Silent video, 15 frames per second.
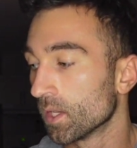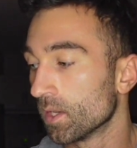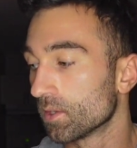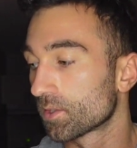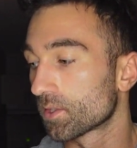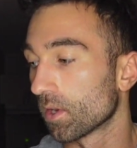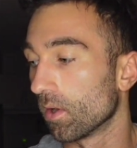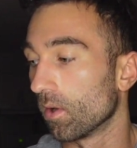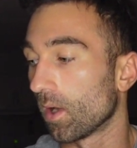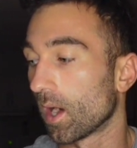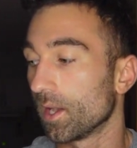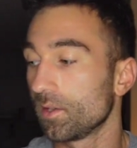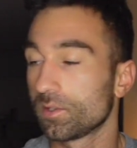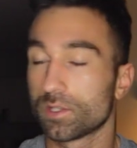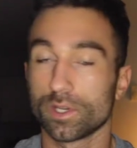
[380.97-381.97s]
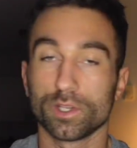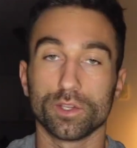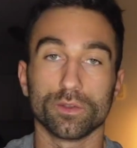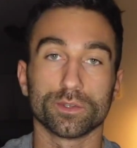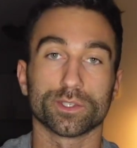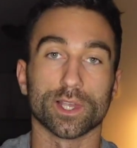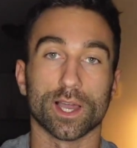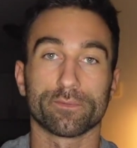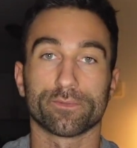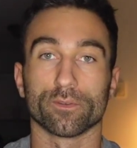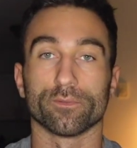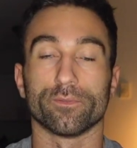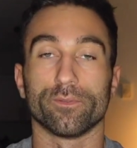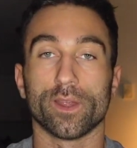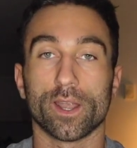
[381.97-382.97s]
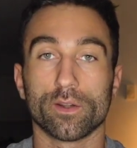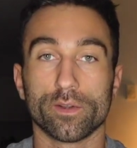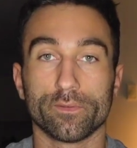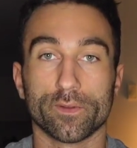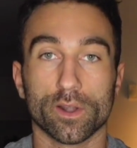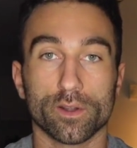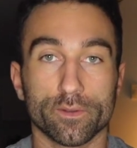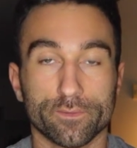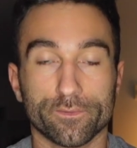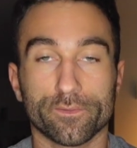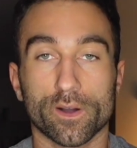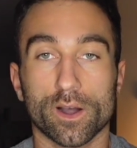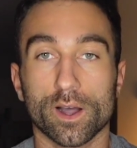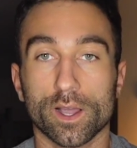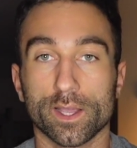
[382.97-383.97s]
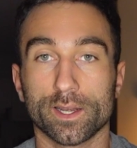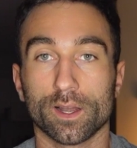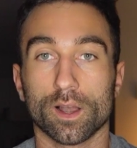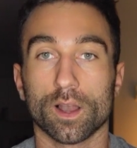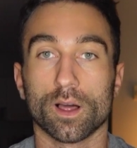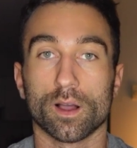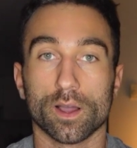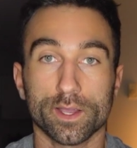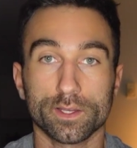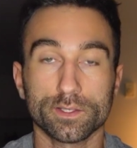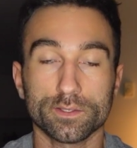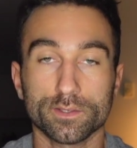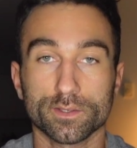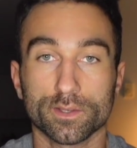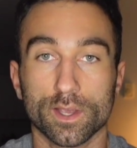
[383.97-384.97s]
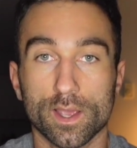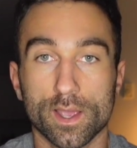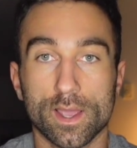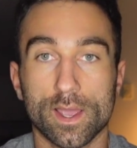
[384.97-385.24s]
So I usually use that for very, very fine lines